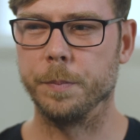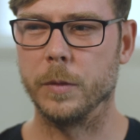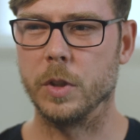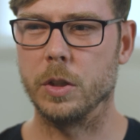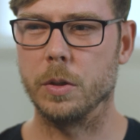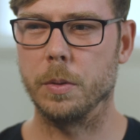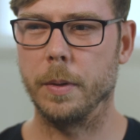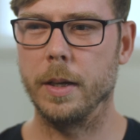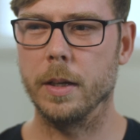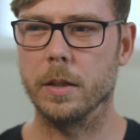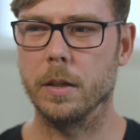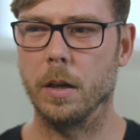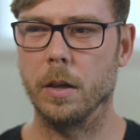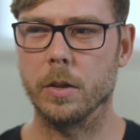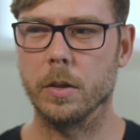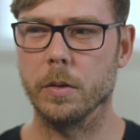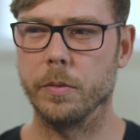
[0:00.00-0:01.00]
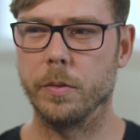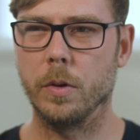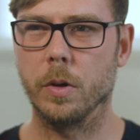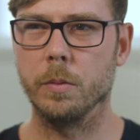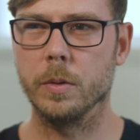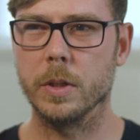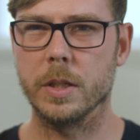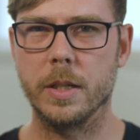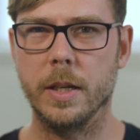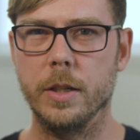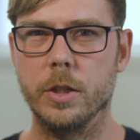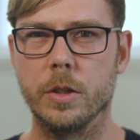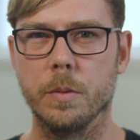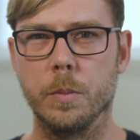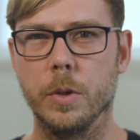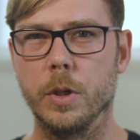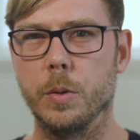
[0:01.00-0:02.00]
triggered a lot of
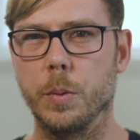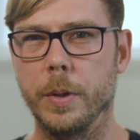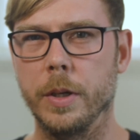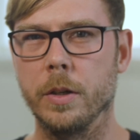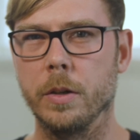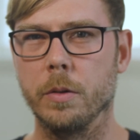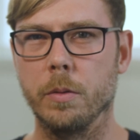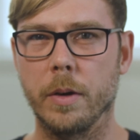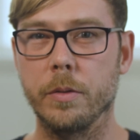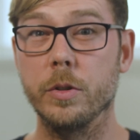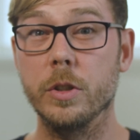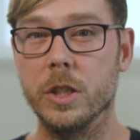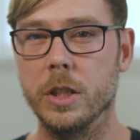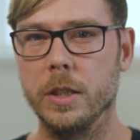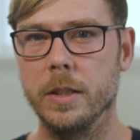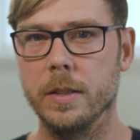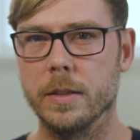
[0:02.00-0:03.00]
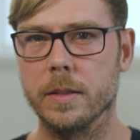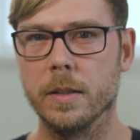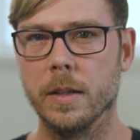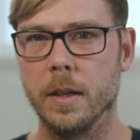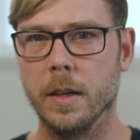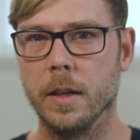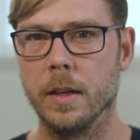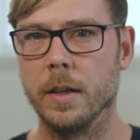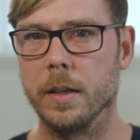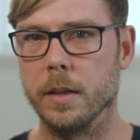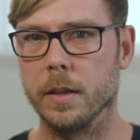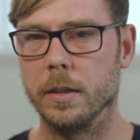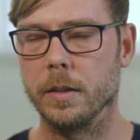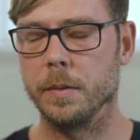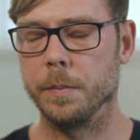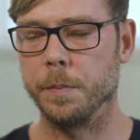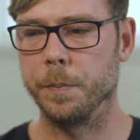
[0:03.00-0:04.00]
conversation between the refugees
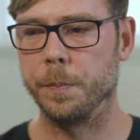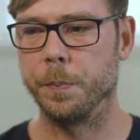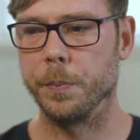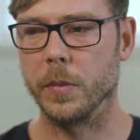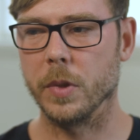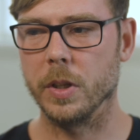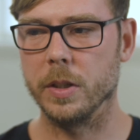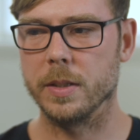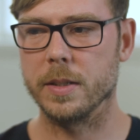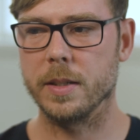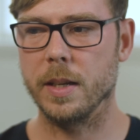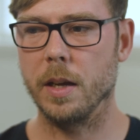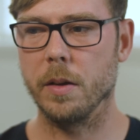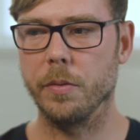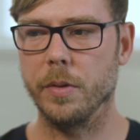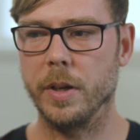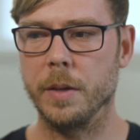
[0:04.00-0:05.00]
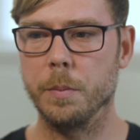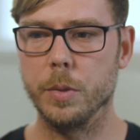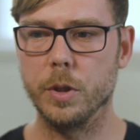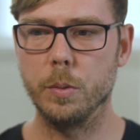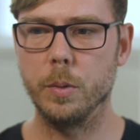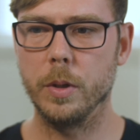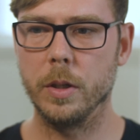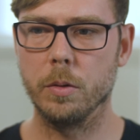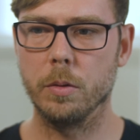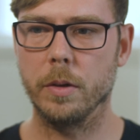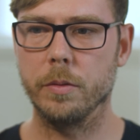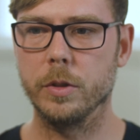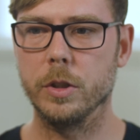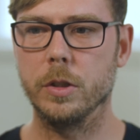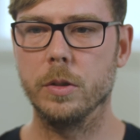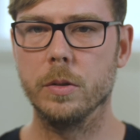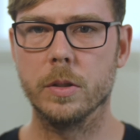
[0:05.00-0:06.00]
itself, and between the
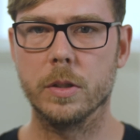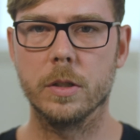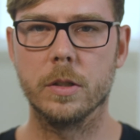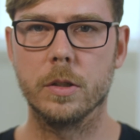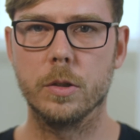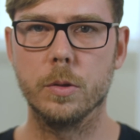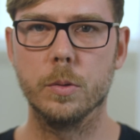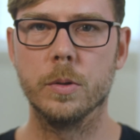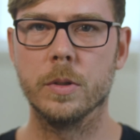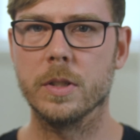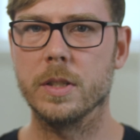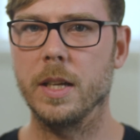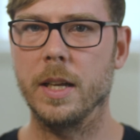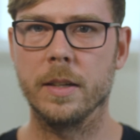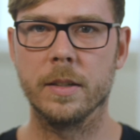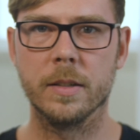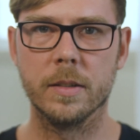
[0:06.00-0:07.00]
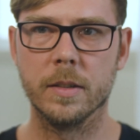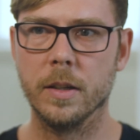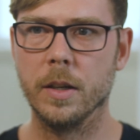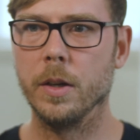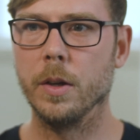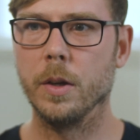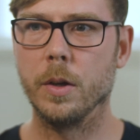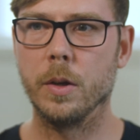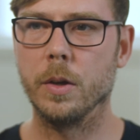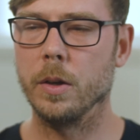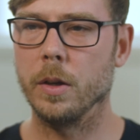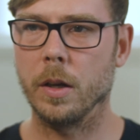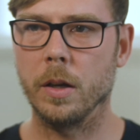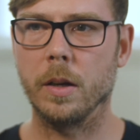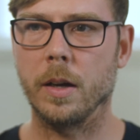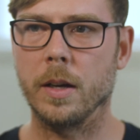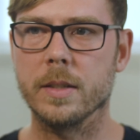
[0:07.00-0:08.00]
refugees, the students, and
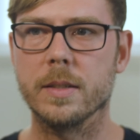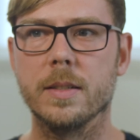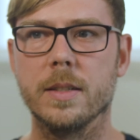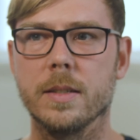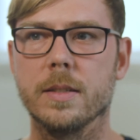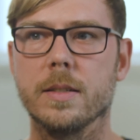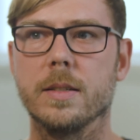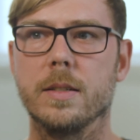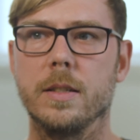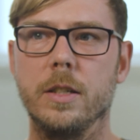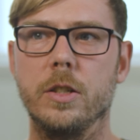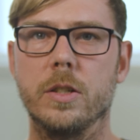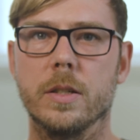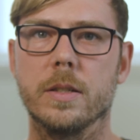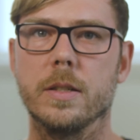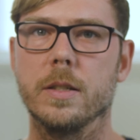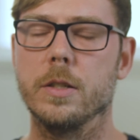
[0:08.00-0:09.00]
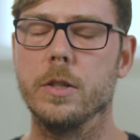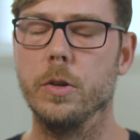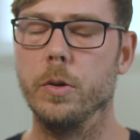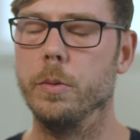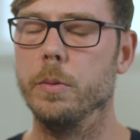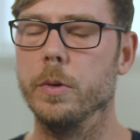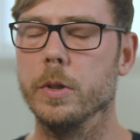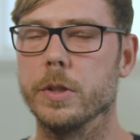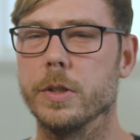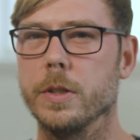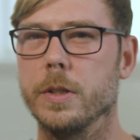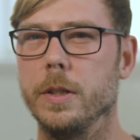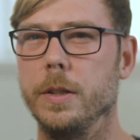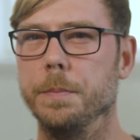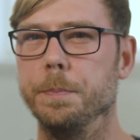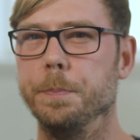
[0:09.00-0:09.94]
us as teachers at the university.